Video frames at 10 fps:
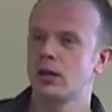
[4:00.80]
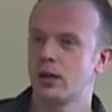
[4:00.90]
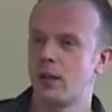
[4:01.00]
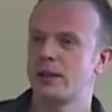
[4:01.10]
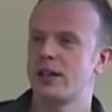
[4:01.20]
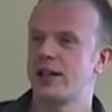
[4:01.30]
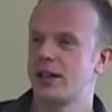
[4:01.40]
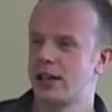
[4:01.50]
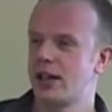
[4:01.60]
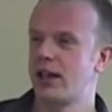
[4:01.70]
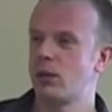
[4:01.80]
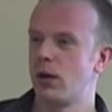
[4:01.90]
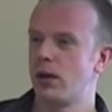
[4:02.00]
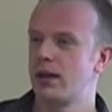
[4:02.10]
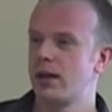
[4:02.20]
competition
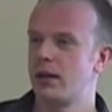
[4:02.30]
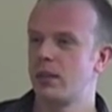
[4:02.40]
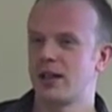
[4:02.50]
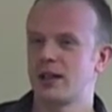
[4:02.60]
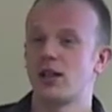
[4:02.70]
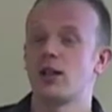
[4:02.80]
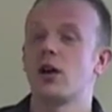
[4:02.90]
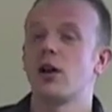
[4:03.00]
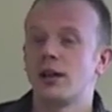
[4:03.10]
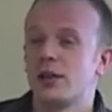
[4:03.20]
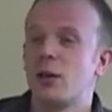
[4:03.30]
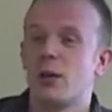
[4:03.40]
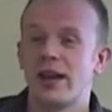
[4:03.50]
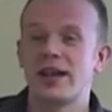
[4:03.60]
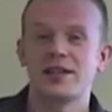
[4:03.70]
keyword because you don't
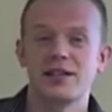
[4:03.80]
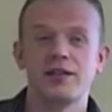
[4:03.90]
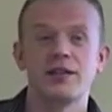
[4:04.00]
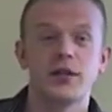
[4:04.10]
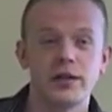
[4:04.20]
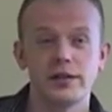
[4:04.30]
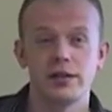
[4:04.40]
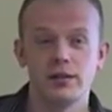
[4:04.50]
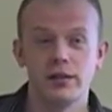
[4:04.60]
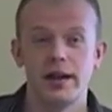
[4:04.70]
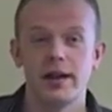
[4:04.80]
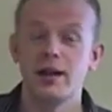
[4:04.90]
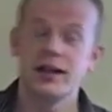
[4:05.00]
want to necessarily fight over it.